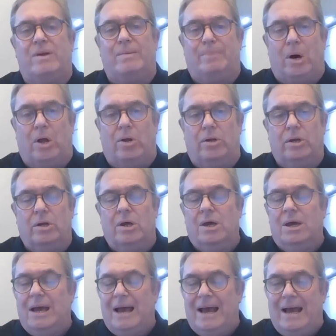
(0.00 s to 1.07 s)
Ripon.
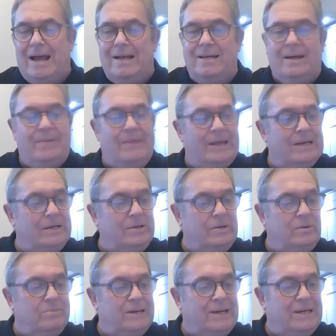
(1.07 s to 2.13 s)
And that'll
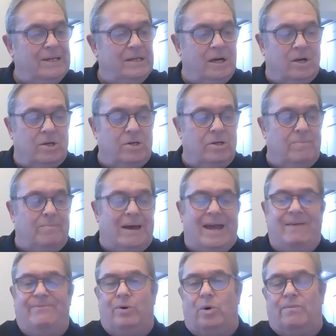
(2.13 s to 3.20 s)
do me. Coconut
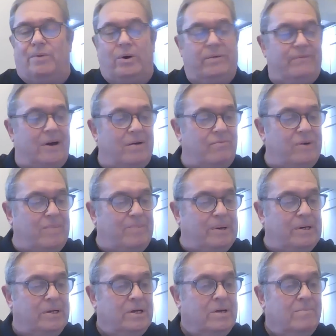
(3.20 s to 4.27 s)
Bay, 4:45
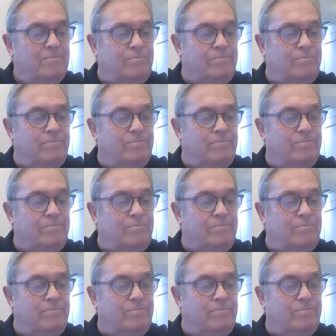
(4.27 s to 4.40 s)
Ripon.